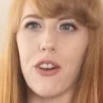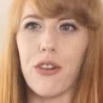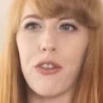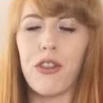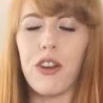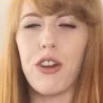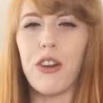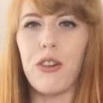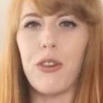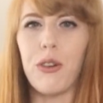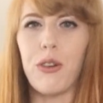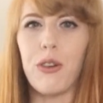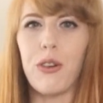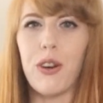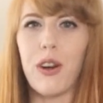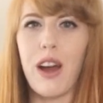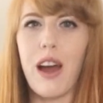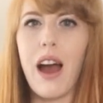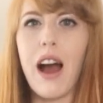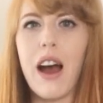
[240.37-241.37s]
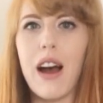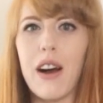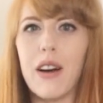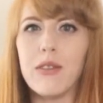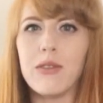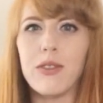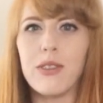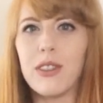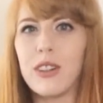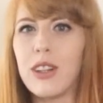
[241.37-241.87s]
if you
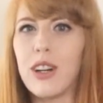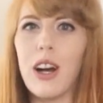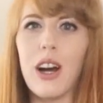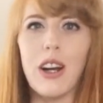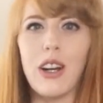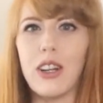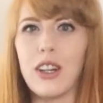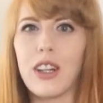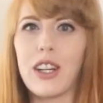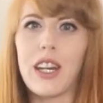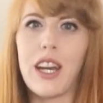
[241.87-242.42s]
have a